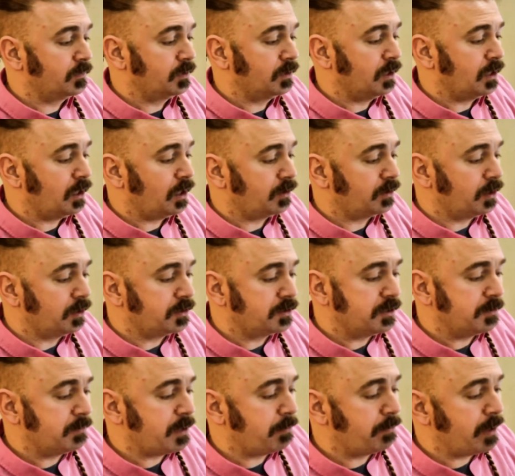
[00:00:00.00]
Yeah, no, it doesn't
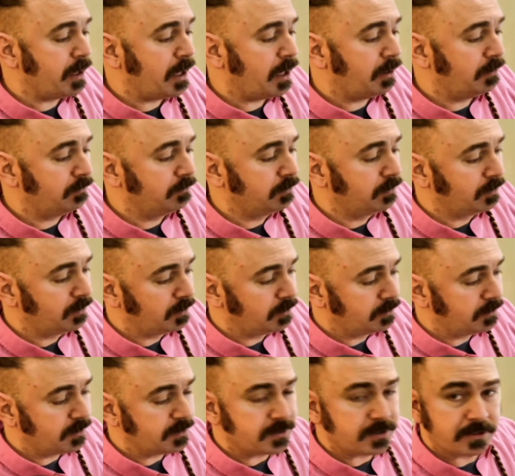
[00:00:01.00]
seem that bad.
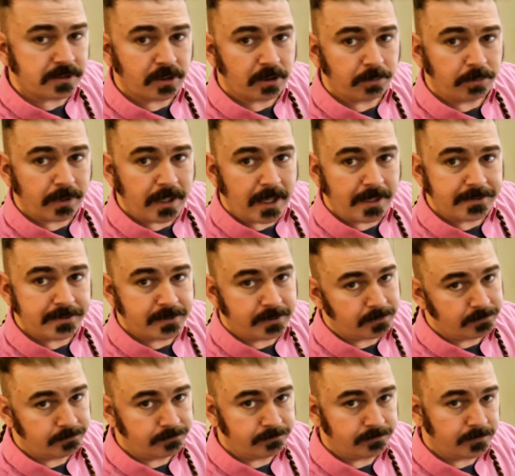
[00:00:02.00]
This is a little
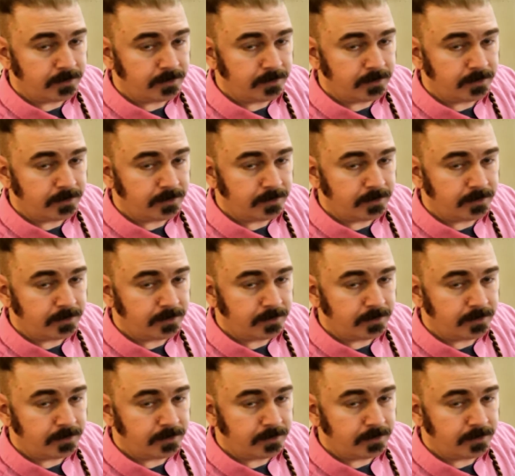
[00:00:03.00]
plastic.